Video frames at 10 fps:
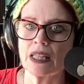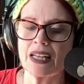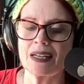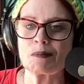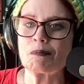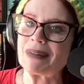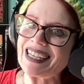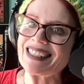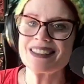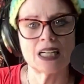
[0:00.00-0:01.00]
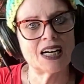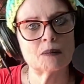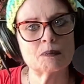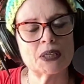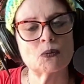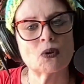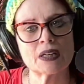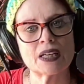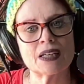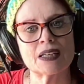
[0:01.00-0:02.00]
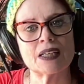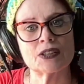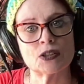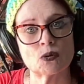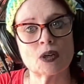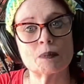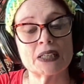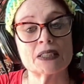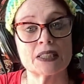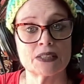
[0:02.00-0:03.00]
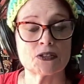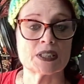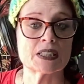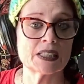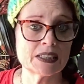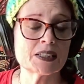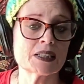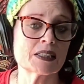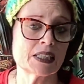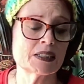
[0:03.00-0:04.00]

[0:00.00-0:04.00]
that might not be working in your best interest? Let's get